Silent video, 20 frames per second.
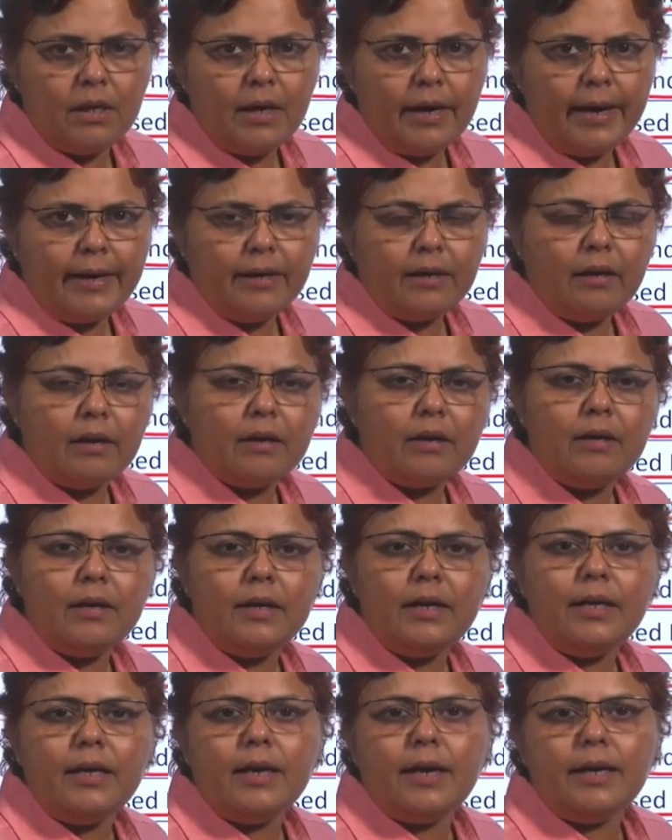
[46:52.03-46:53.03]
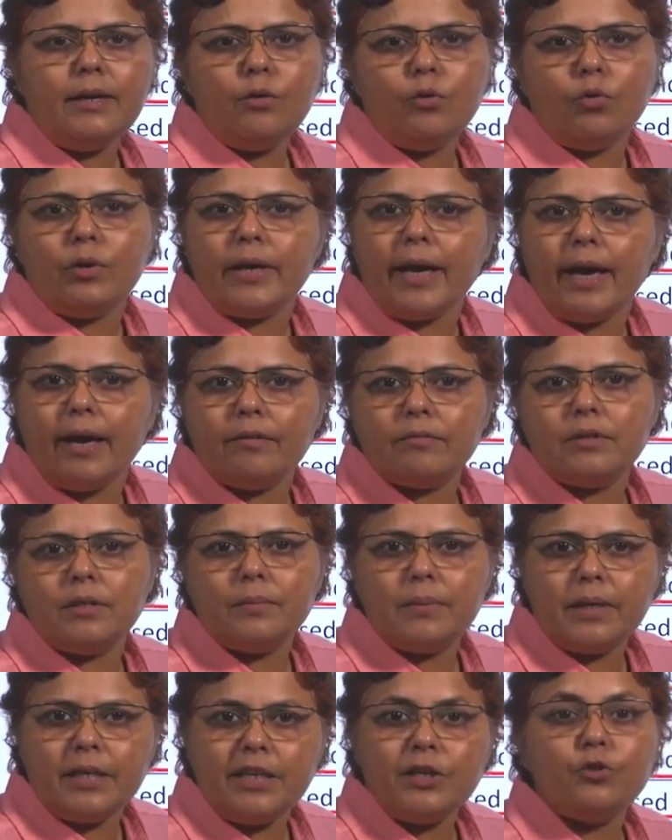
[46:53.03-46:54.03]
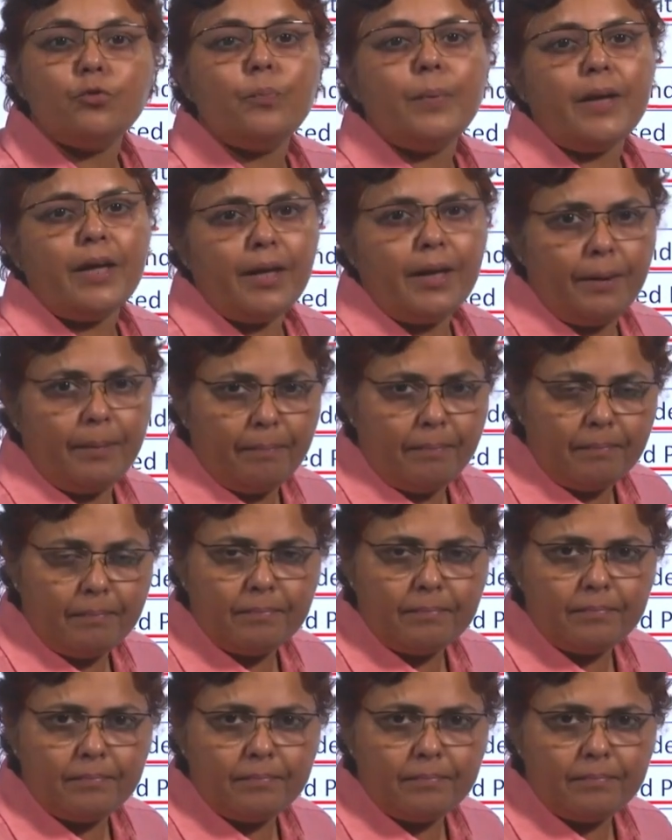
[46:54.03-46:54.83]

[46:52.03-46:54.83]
and currently I don't have the money to pay him,